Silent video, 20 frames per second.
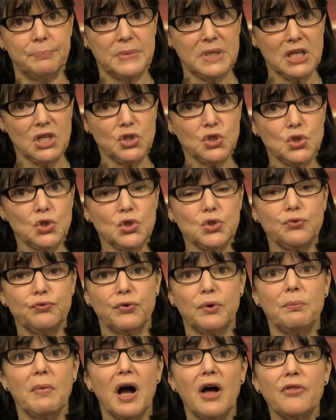teachers
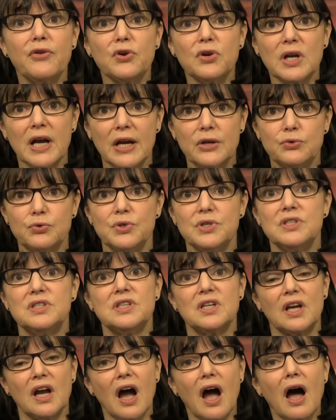from other countries
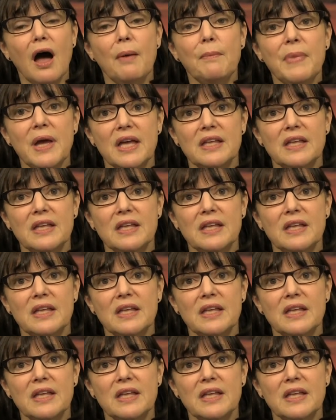to come